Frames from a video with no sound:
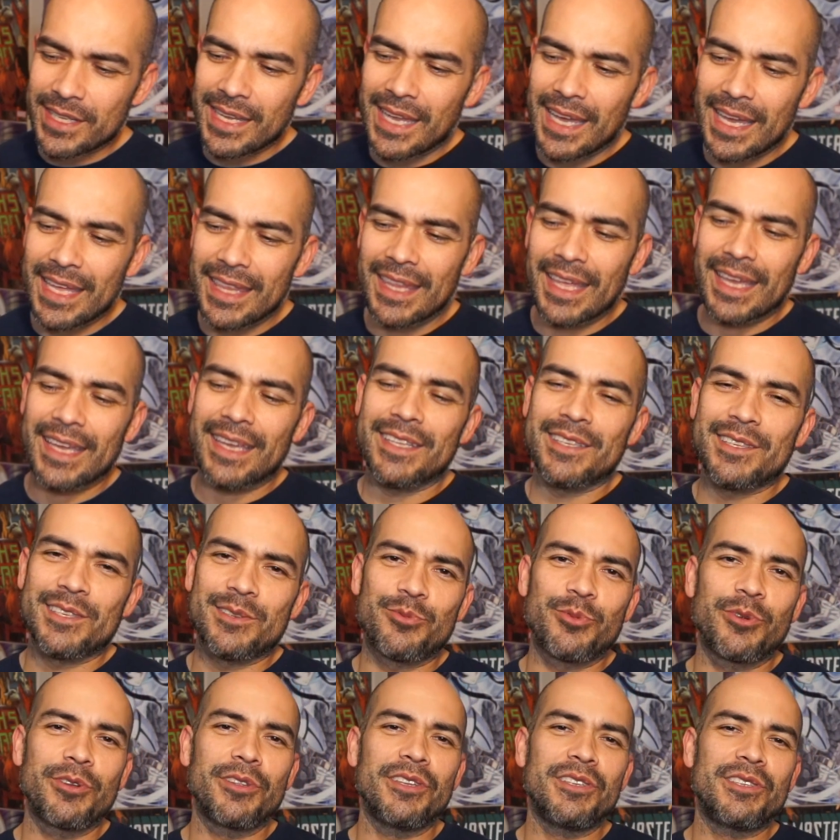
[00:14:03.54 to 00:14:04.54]
again, like it's
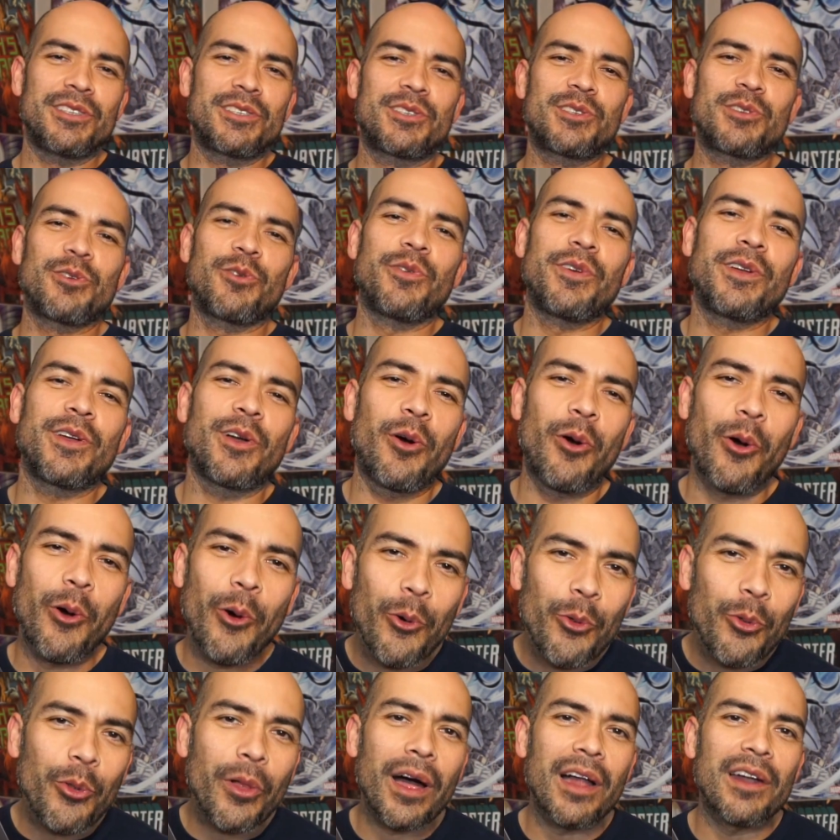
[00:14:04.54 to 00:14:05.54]
really serving a
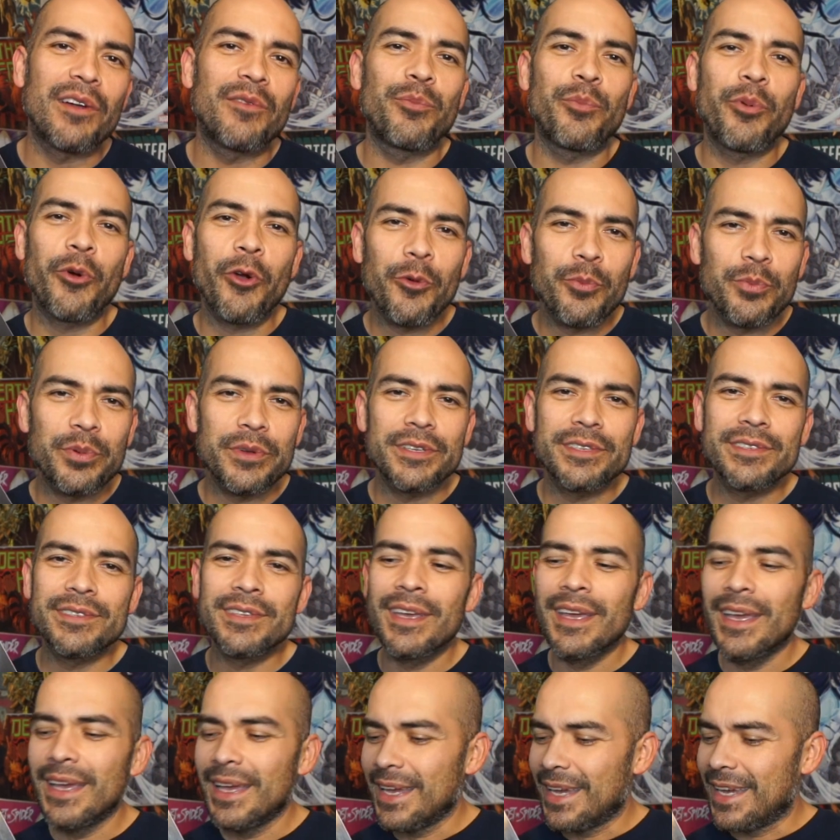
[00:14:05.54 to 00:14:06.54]
whole lot of purpose
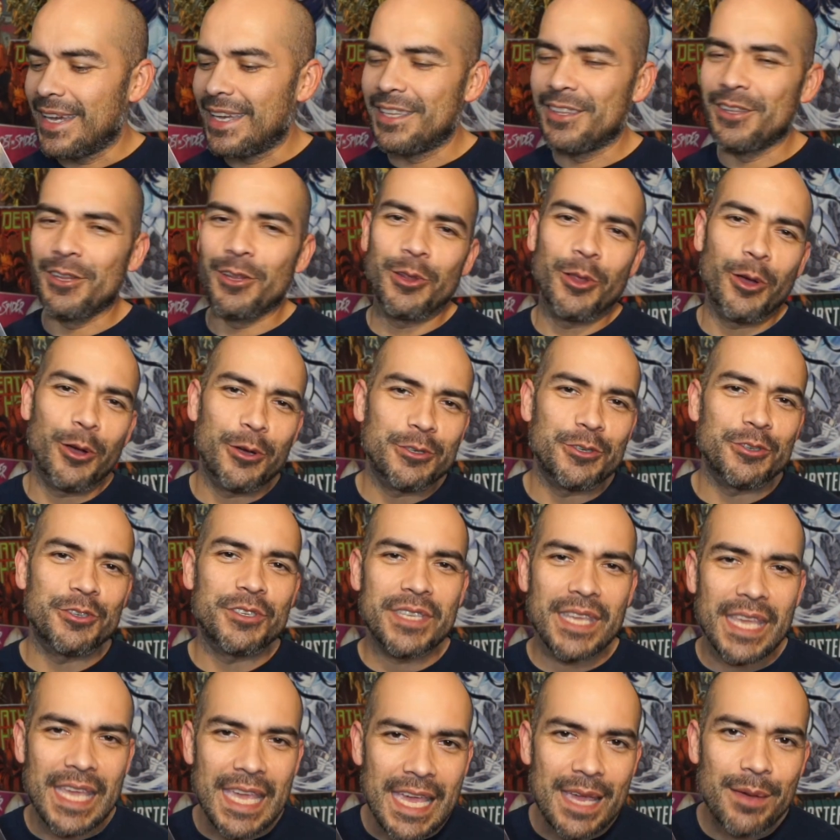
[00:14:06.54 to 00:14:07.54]
in the larger
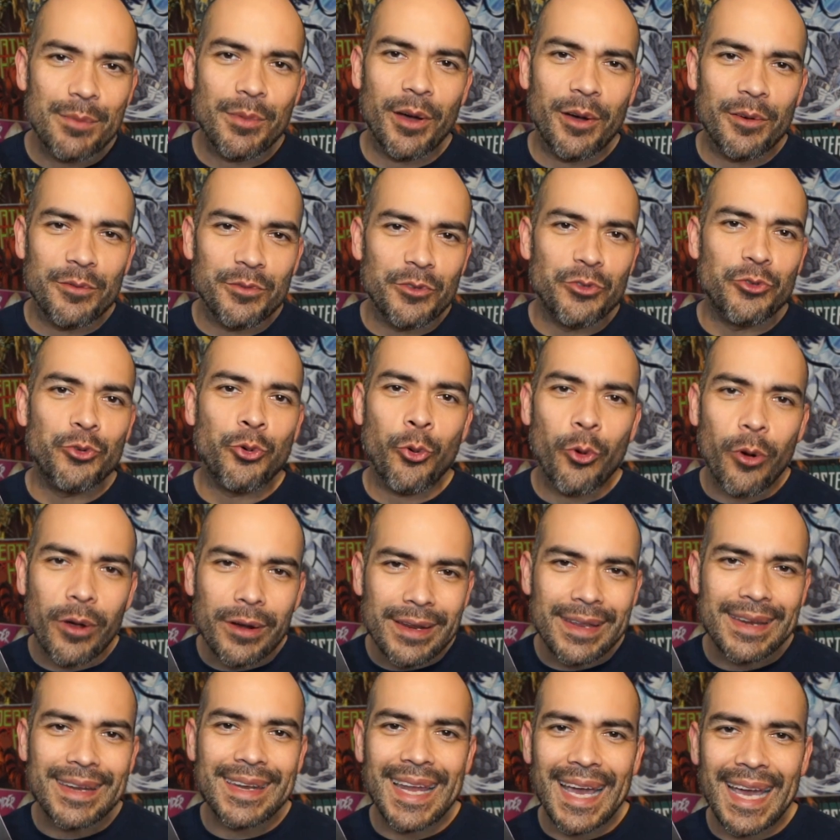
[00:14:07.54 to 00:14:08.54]
scheme of the
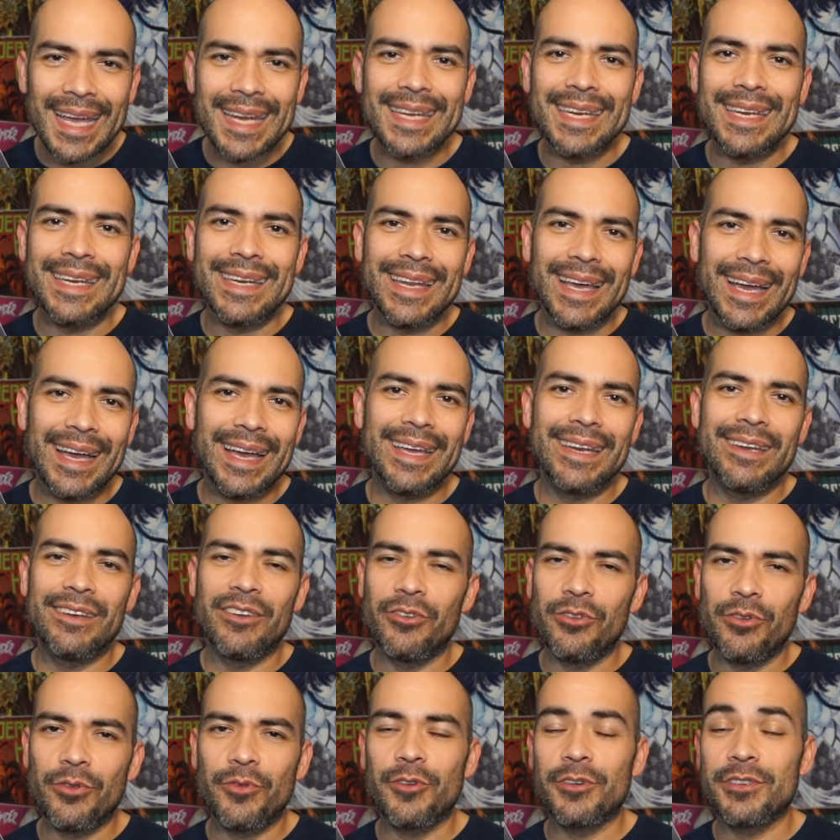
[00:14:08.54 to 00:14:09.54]
2099
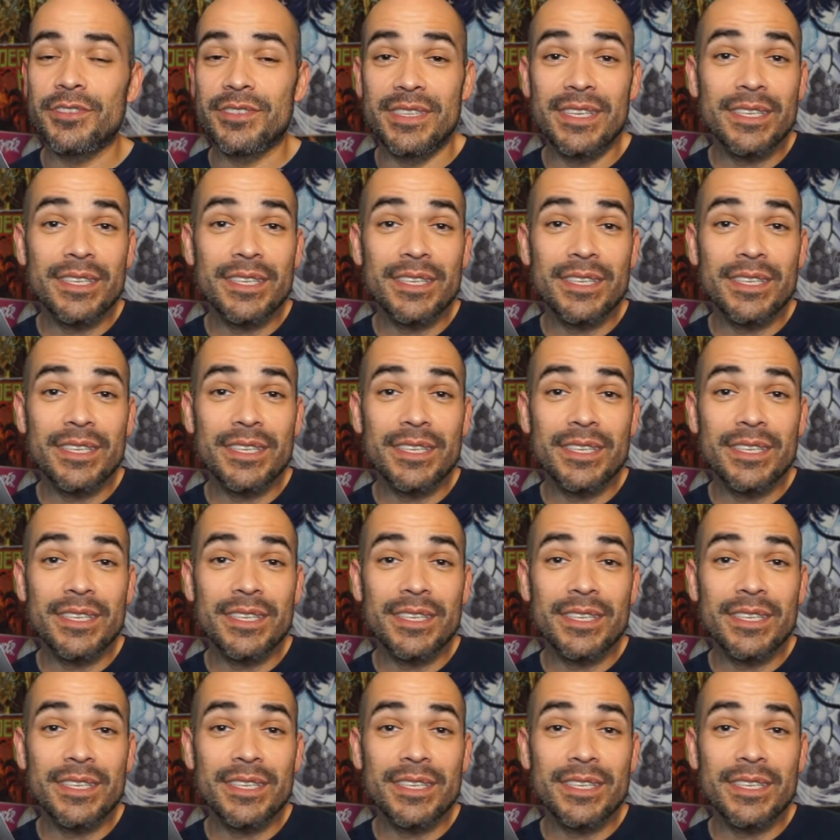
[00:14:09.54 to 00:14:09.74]
universe.